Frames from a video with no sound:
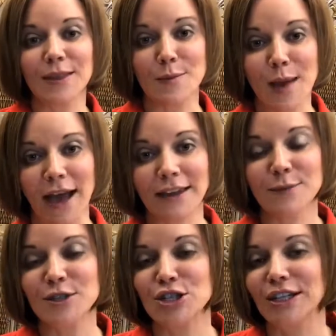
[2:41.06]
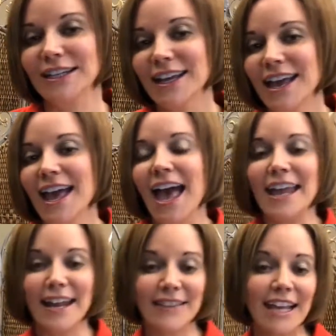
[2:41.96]
in the back of the machine.
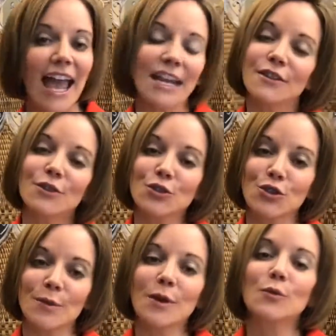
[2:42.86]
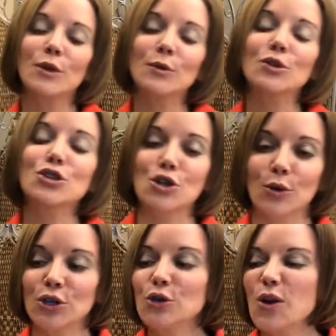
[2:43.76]
And at the end of your treatment, we will show
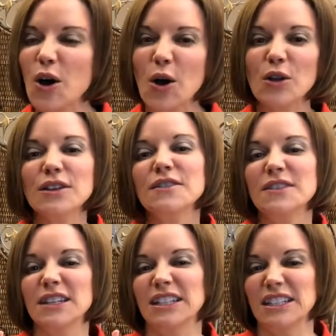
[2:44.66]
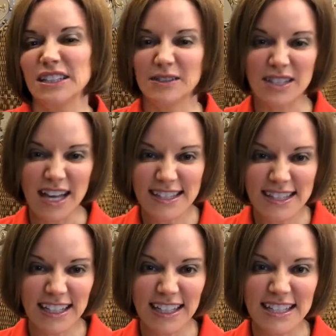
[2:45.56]
you all of the dead
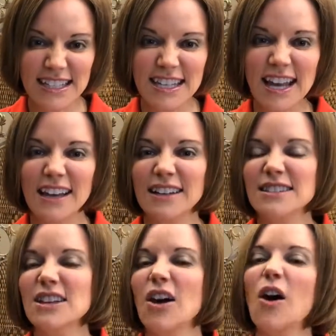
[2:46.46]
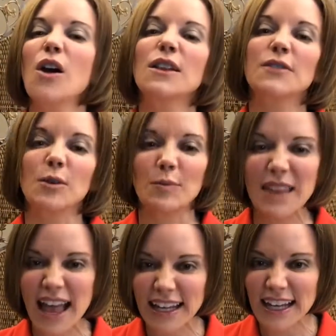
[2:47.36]
skin cells, all of your
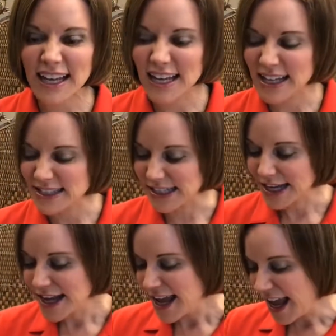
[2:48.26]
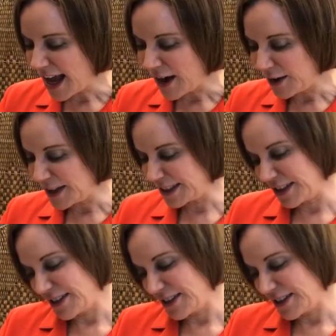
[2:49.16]
blackheads, and all the